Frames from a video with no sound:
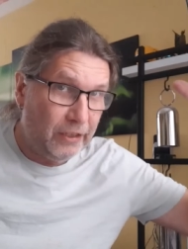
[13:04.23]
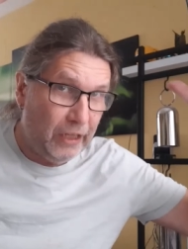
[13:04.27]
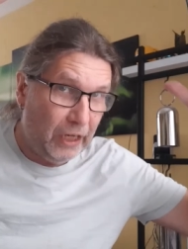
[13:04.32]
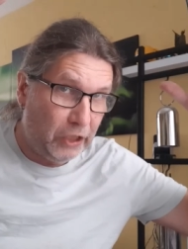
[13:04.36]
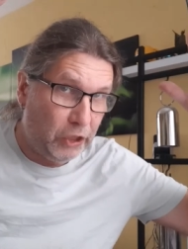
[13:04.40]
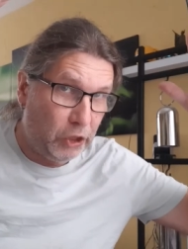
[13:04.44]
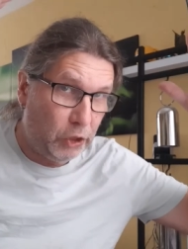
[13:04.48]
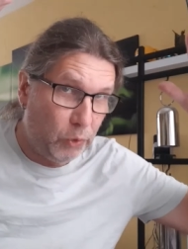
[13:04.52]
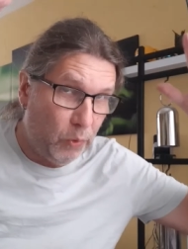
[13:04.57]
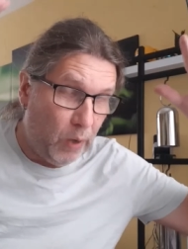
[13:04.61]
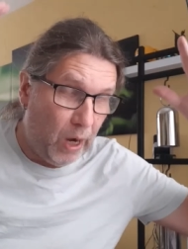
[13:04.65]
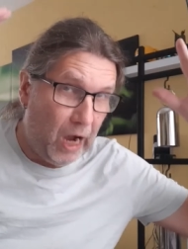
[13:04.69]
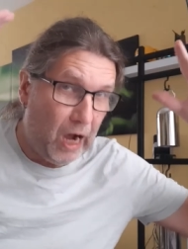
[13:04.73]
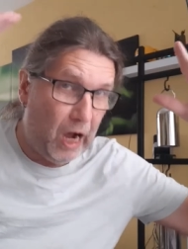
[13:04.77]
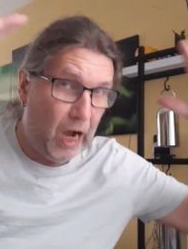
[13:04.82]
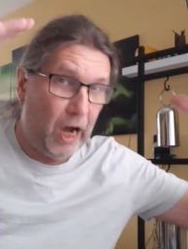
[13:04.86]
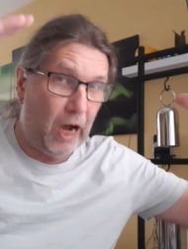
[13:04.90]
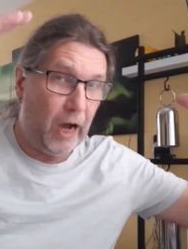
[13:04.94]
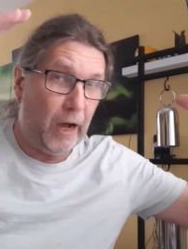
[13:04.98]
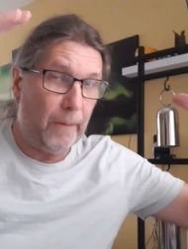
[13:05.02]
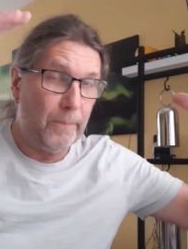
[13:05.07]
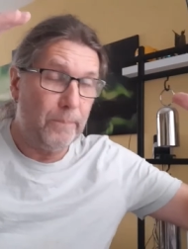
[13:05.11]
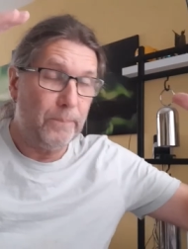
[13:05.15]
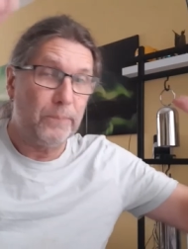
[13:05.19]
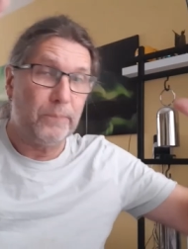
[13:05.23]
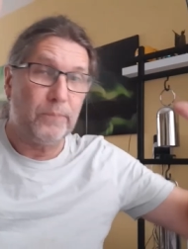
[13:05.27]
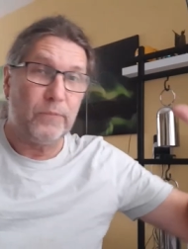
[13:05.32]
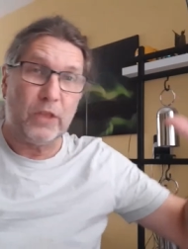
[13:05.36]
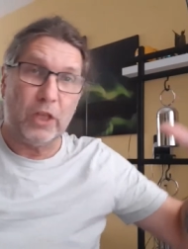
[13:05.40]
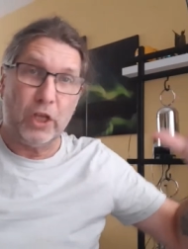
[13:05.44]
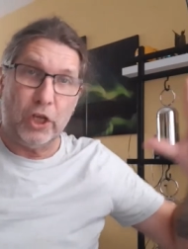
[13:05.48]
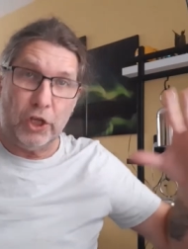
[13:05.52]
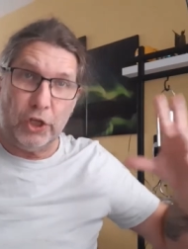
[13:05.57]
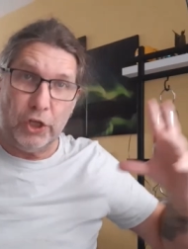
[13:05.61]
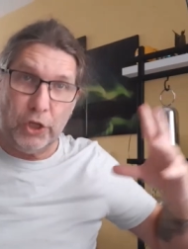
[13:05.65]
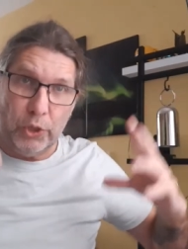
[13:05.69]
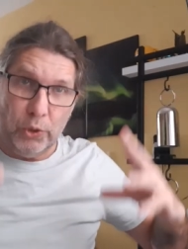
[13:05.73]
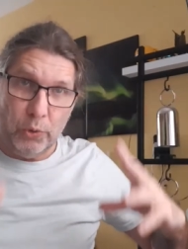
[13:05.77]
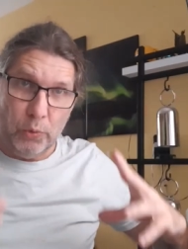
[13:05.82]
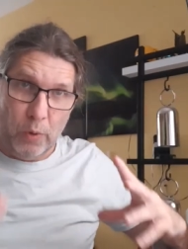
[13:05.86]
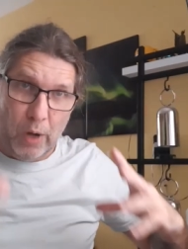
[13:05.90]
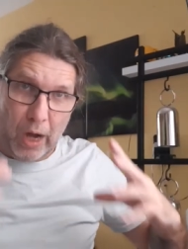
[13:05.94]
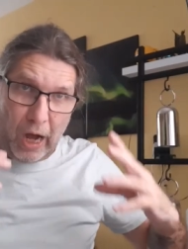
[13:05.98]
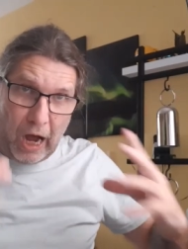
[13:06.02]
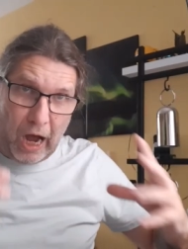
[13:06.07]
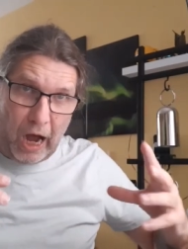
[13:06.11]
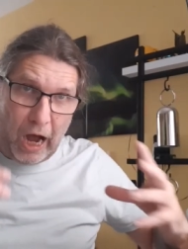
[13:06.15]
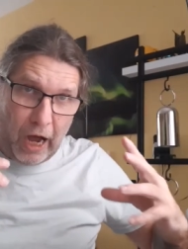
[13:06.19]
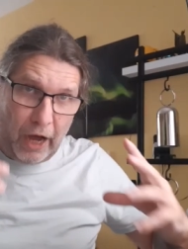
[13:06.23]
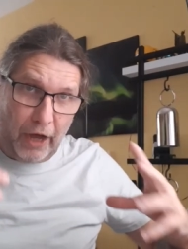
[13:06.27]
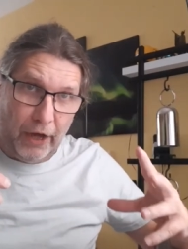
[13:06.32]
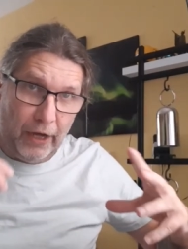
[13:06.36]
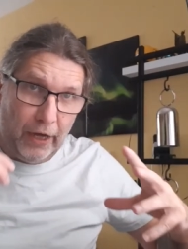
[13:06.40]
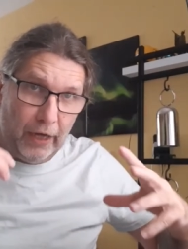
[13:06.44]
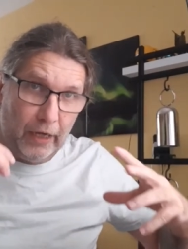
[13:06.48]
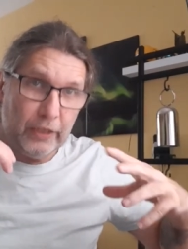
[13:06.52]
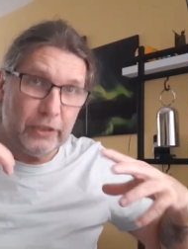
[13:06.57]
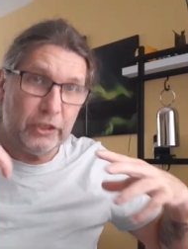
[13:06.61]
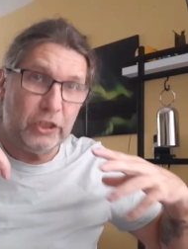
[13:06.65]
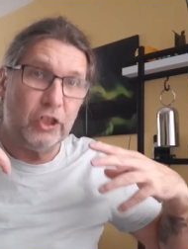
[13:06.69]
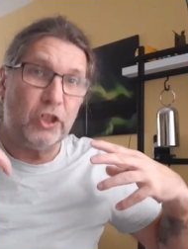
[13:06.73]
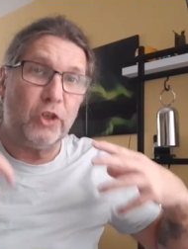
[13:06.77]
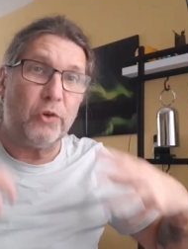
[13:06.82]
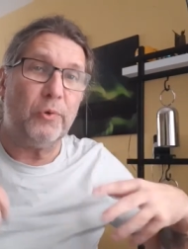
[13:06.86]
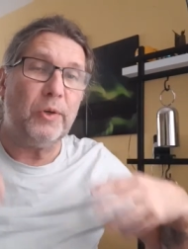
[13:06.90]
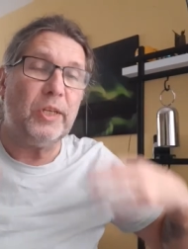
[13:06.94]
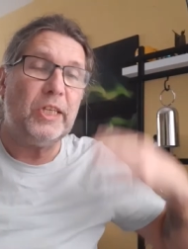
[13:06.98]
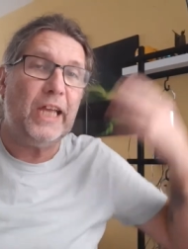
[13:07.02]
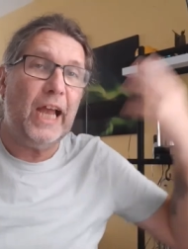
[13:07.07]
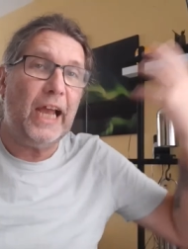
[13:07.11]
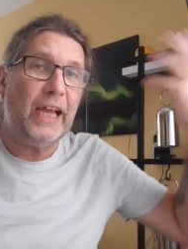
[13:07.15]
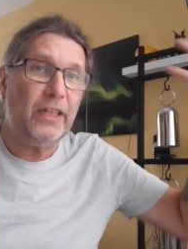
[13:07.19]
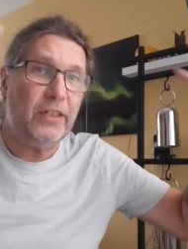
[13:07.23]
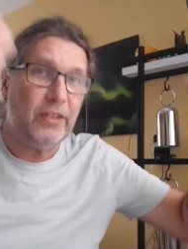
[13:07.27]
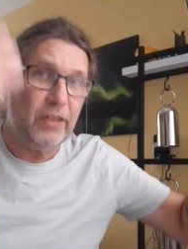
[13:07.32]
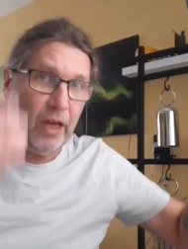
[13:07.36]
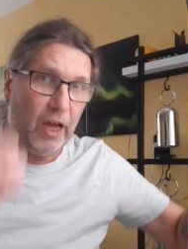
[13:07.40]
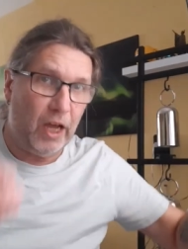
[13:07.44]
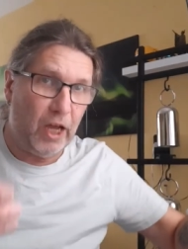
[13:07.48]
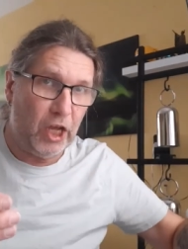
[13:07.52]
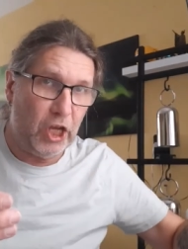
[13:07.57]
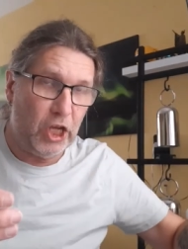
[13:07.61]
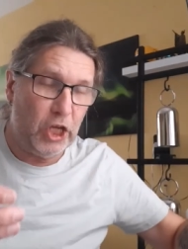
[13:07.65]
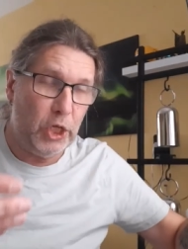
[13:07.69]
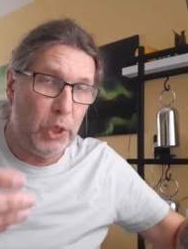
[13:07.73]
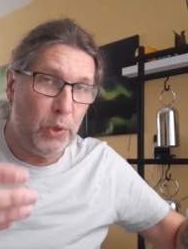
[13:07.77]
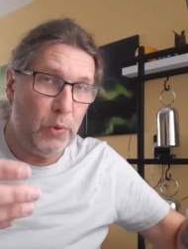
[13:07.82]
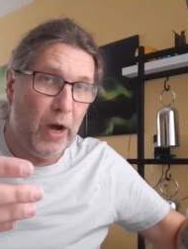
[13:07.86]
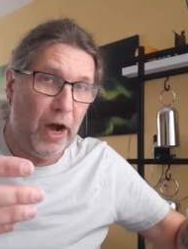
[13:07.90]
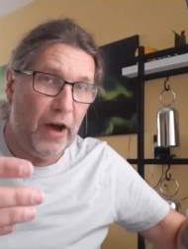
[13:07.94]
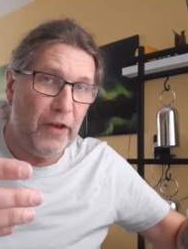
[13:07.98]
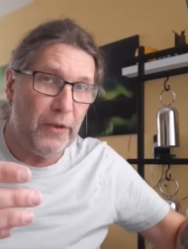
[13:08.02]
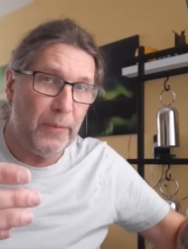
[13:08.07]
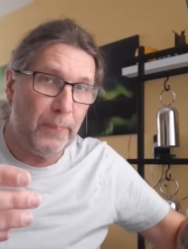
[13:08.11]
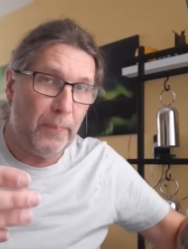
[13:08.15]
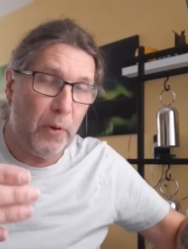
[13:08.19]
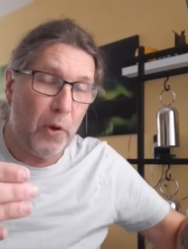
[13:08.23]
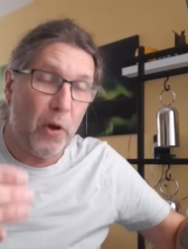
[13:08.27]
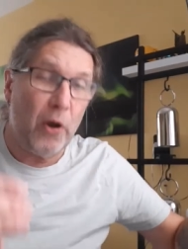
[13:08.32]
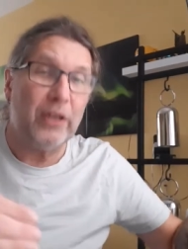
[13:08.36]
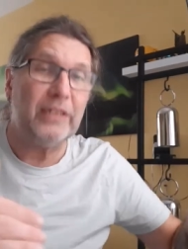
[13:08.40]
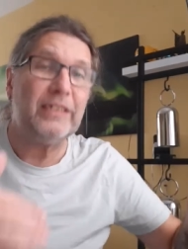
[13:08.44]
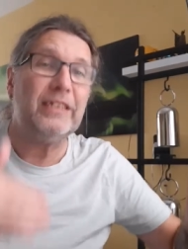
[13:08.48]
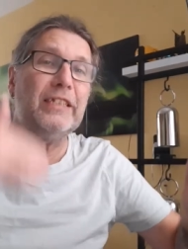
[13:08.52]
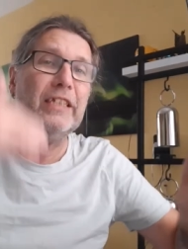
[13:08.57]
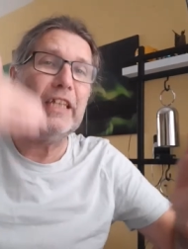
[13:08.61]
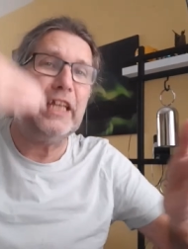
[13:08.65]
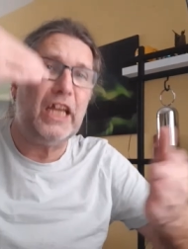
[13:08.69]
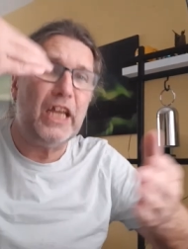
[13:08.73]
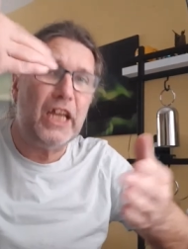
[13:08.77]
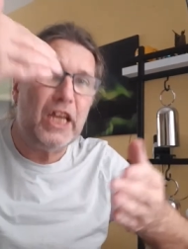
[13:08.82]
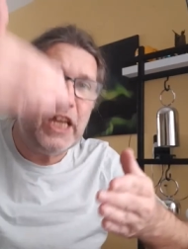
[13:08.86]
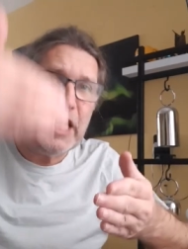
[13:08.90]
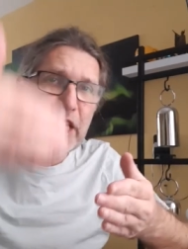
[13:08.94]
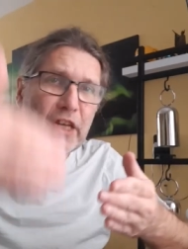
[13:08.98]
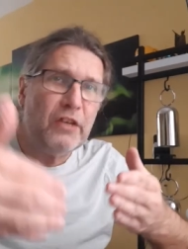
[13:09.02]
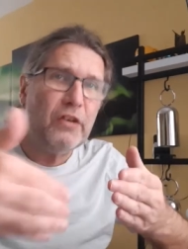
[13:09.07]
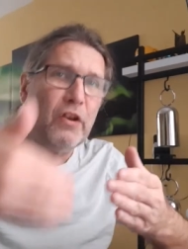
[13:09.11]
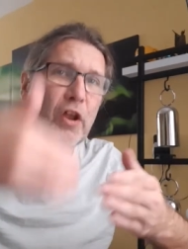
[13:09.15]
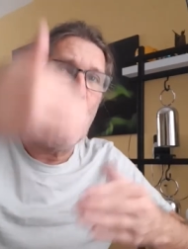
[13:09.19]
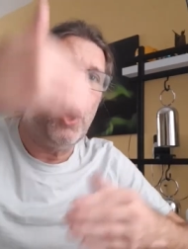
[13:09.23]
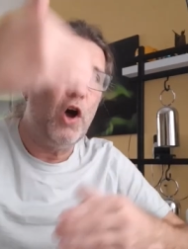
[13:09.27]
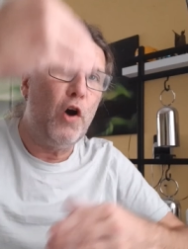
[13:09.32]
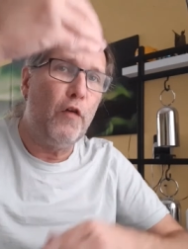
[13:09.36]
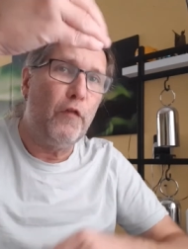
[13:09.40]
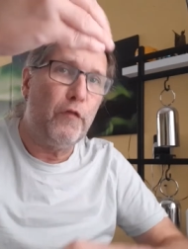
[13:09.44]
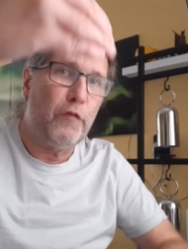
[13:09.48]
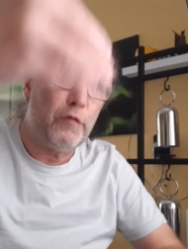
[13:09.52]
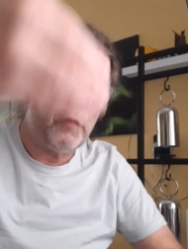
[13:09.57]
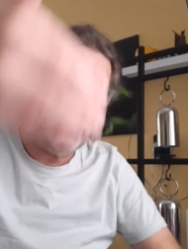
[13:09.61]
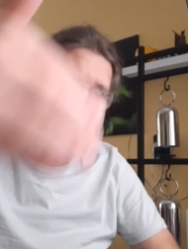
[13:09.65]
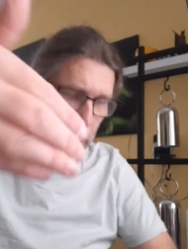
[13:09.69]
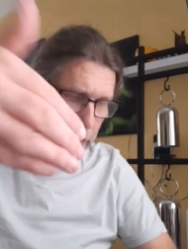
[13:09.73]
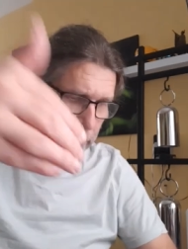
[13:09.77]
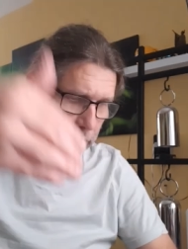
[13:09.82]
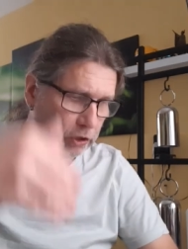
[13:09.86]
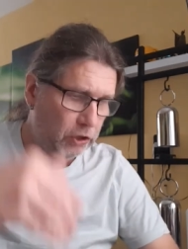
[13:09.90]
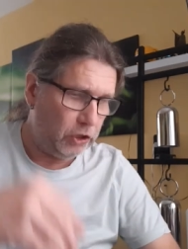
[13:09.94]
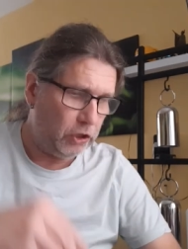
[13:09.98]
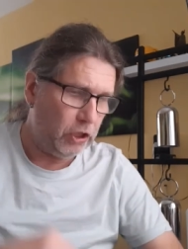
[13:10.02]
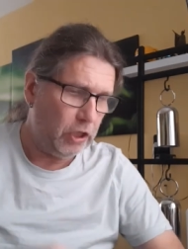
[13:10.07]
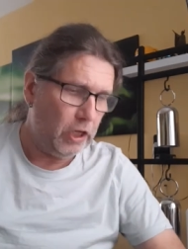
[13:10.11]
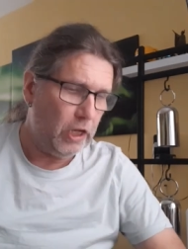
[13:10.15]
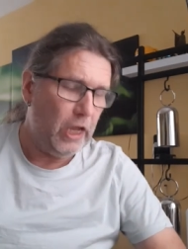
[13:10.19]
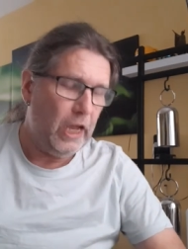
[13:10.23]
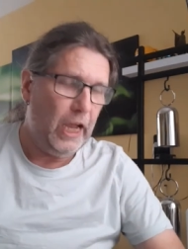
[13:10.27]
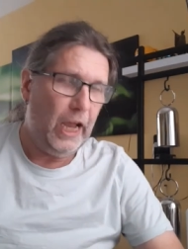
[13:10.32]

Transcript: that you are, you are the creator, you are the person in front,